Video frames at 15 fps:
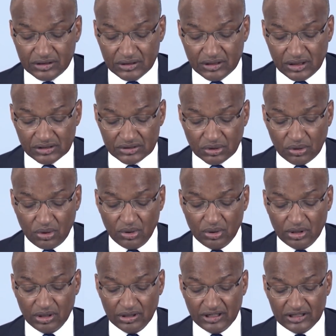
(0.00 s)
So
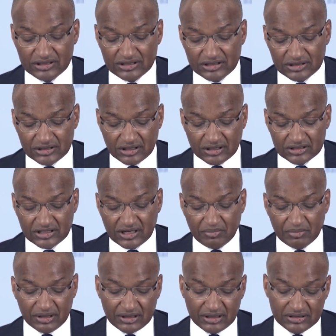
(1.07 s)
let's
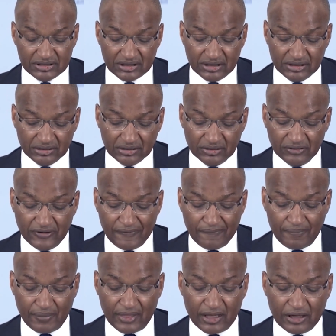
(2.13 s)
summarize a little.
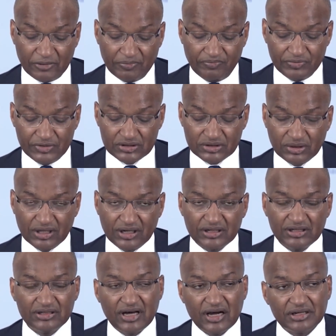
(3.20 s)
So the
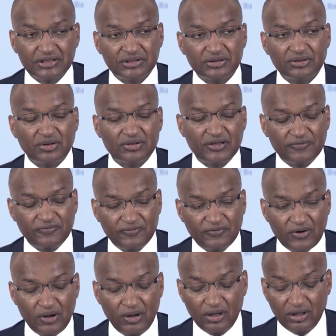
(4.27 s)
reduction or the
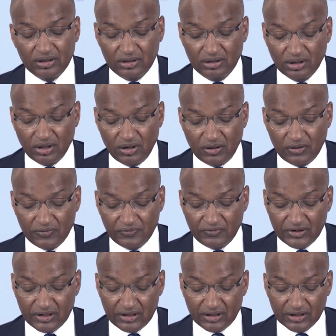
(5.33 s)
fall
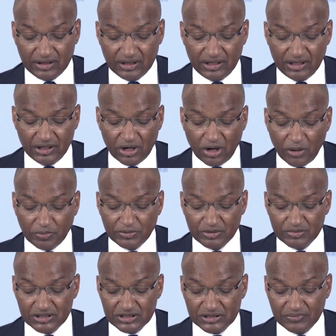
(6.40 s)
of the
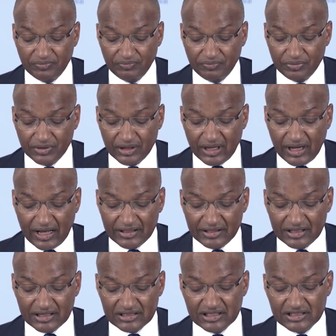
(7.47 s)
optimism, and
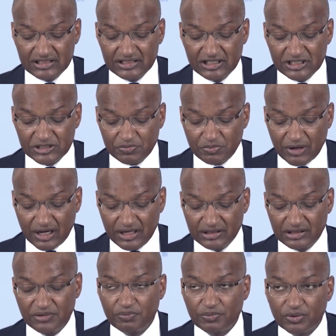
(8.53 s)
this is despite
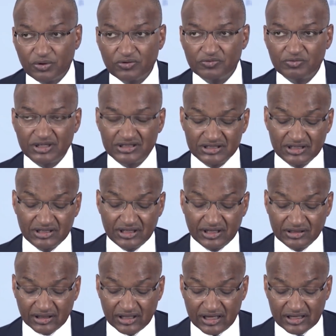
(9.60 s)
improvements in
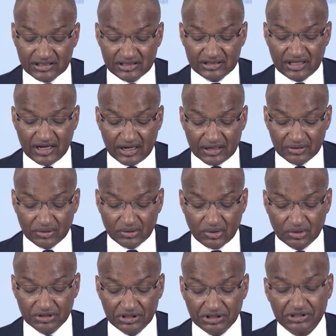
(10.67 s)
the external
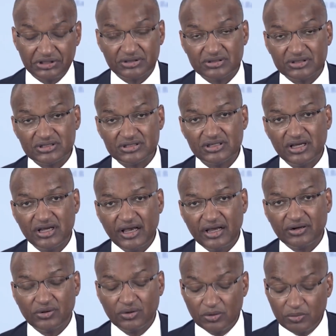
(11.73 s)
conditions
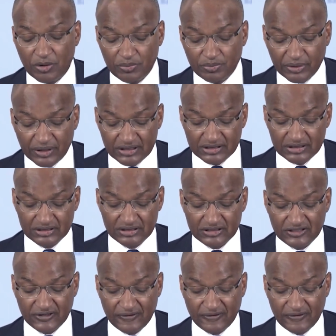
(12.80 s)
and global prices.